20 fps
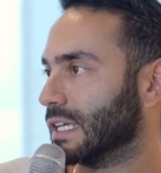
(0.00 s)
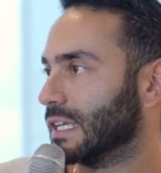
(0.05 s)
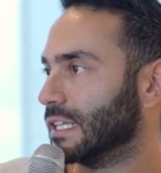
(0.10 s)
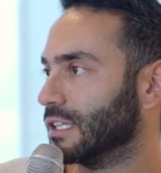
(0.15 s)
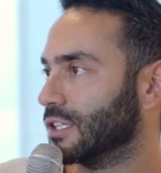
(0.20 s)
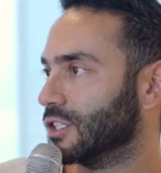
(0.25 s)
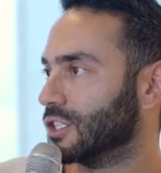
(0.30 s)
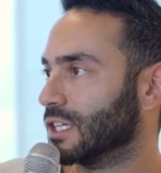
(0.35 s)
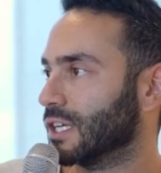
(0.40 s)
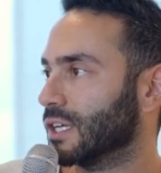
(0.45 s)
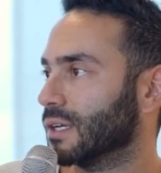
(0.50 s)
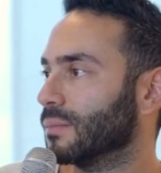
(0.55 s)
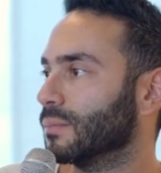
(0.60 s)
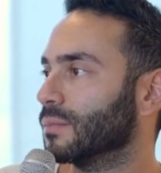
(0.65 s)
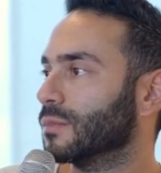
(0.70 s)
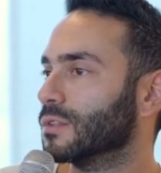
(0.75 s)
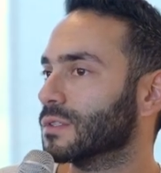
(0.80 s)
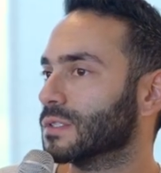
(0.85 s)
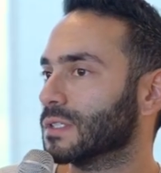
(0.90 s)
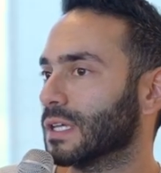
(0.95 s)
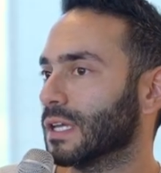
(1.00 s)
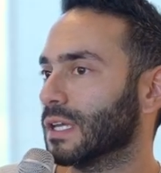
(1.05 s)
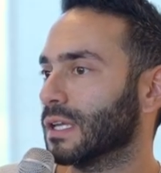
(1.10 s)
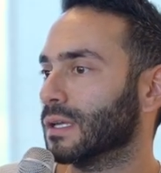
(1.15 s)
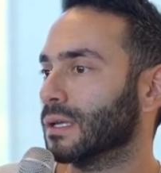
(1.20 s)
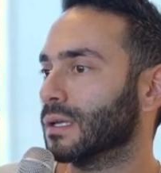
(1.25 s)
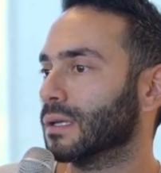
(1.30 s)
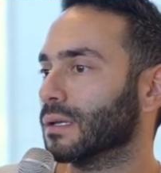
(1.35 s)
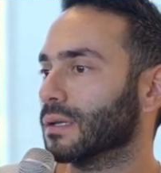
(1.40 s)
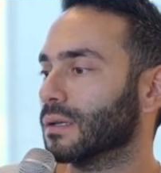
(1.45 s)
ADGM, to
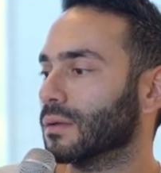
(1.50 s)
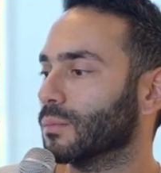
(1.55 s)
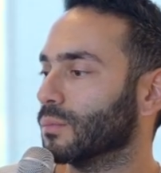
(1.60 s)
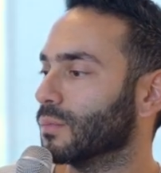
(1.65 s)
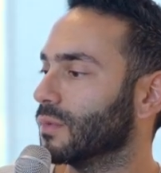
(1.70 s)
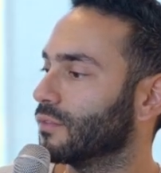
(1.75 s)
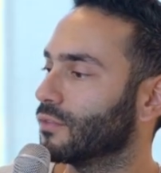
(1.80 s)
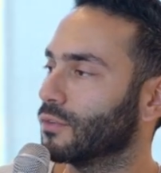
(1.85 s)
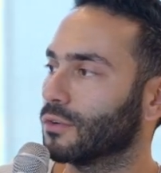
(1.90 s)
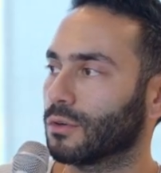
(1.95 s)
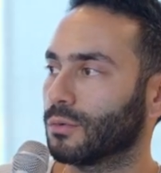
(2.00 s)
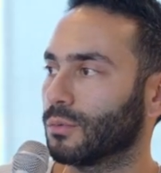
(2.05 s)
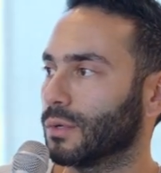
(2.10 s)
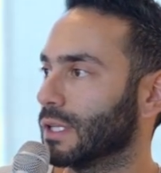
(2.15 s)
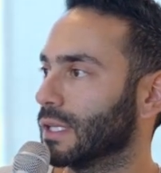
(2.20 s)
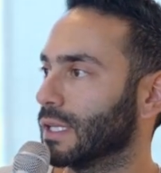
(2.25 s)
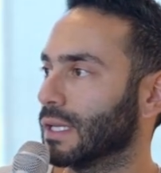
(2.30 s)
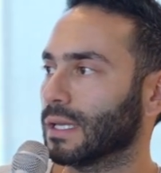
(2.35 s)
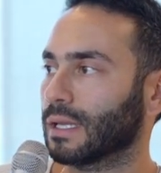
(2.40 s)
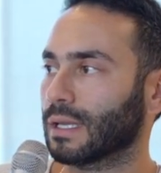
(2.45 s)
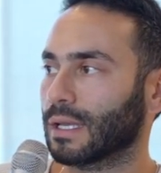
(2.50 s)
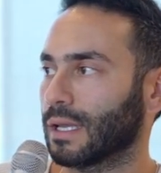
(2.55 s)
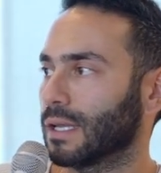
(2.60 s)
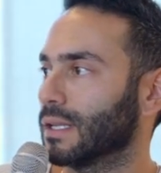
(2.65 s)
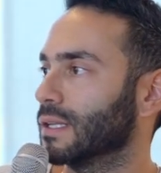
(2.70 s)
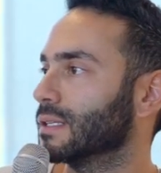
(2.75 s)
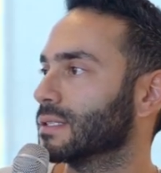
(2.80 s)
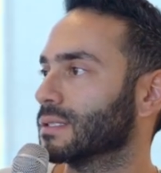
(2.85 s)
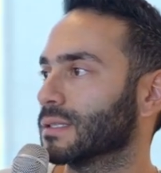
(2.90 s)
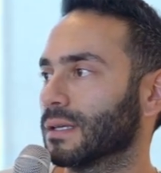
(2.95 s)
say, before we take
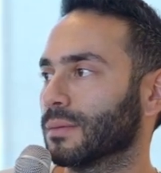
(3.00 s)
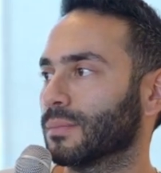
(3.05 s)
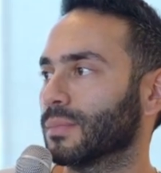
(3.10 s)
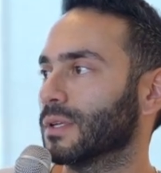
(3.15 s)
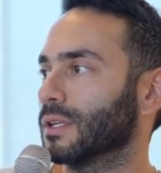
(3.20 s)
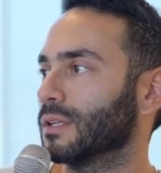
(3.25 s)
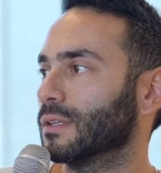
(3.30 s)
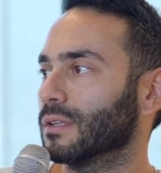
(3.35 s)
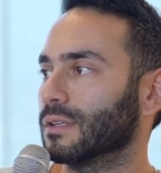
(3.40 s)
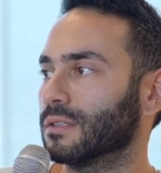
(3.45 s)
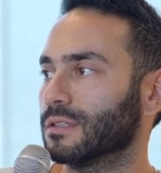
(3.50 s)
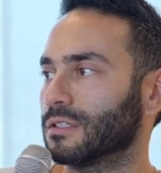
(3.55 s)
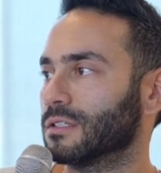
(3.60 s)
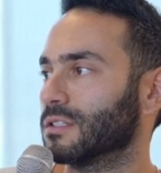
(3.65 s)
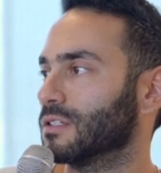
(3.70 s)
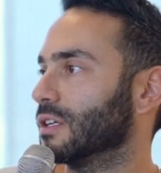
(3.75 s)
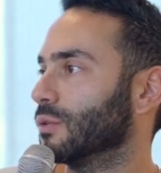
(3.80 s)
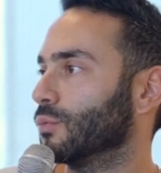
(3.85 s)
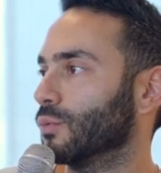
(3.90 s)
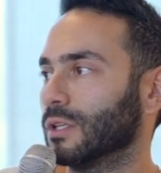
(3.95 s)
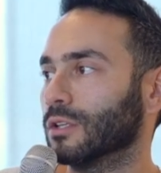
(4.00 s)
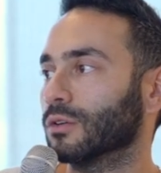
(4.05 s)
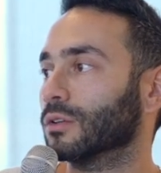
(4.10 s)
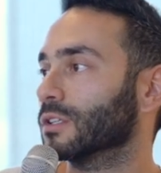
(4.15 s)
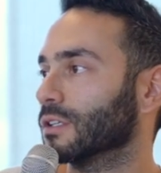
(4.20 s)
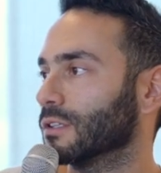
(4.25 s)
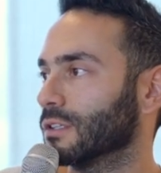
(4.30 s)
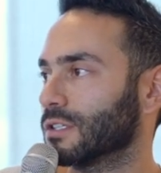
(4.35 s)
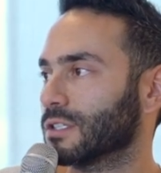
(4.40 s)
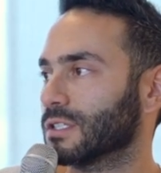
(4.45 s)
any step in an industry we don't
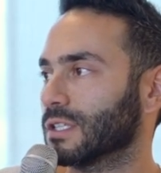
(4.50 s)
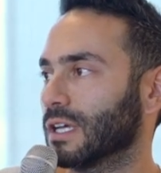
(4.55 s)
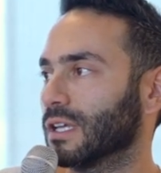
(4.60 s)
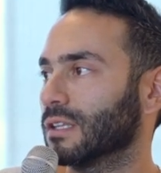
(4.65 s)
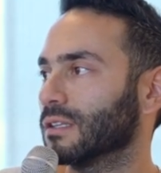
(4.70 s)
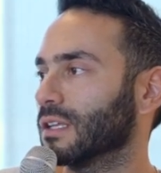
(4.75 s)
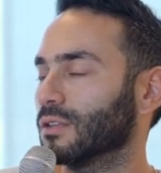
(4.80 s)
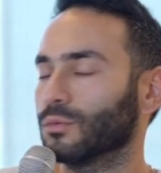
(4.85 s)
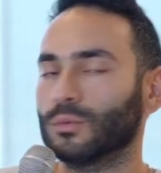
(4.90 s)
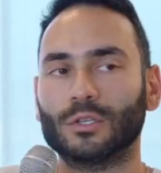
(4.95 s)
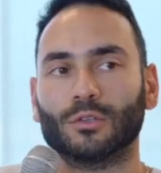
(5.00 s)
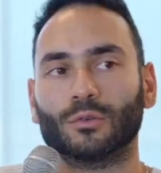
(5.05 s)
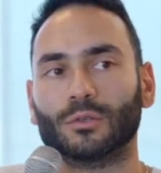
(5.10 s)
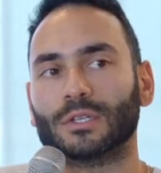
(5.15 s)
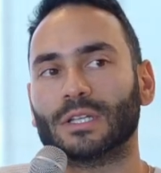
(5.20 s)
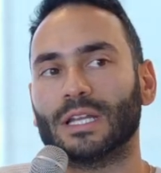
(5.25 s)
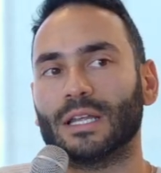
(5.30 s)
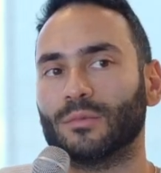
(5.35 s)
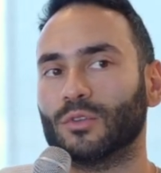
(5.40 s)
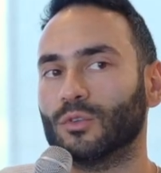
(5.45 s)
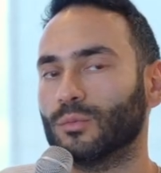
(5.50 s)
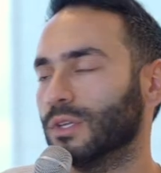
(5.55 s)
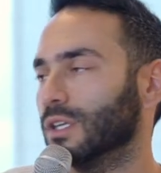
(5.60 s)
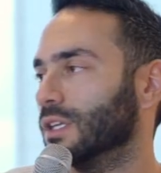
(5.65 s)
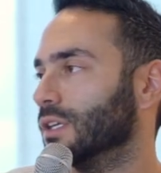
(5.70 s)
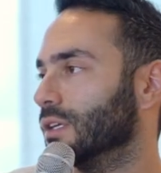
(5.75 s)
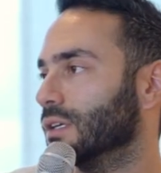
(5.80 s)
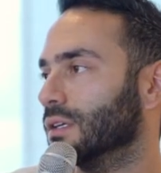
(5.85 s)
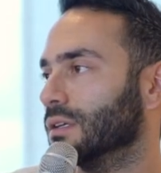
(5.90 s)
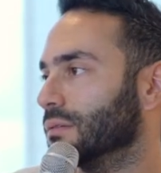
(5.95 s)
understand, and we don't claim to
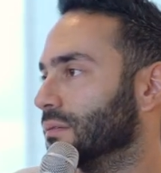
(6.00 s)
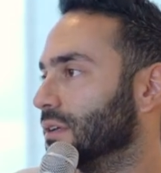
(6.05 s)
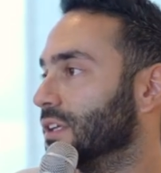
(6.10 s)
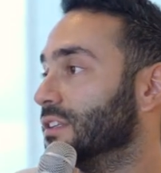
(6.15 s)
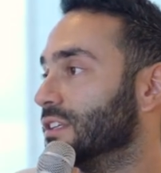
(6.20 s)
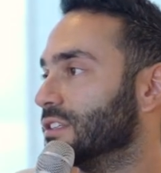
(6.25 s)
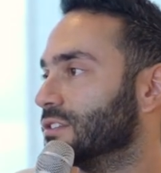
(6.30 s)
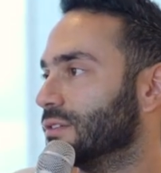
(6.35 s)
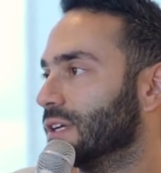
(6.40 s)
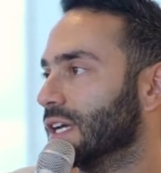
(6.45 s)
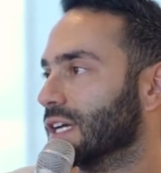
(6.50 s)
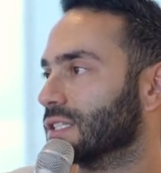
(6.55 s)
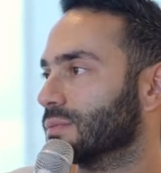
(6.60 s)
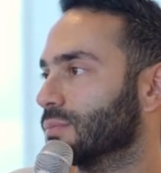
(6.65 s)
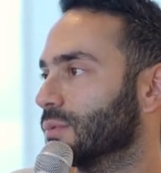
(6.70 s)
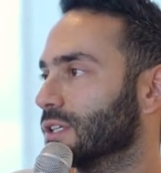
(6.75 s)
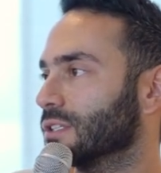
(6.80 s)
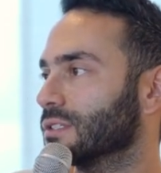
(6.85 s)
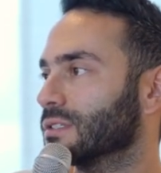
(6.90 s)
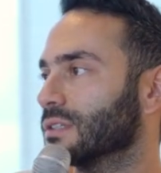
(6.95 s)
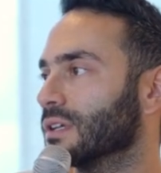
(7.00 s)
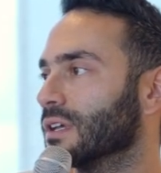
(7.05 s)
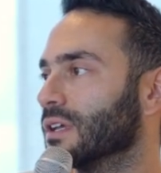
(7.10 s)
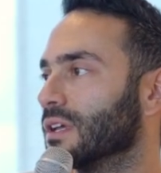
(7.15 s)
be industry experts.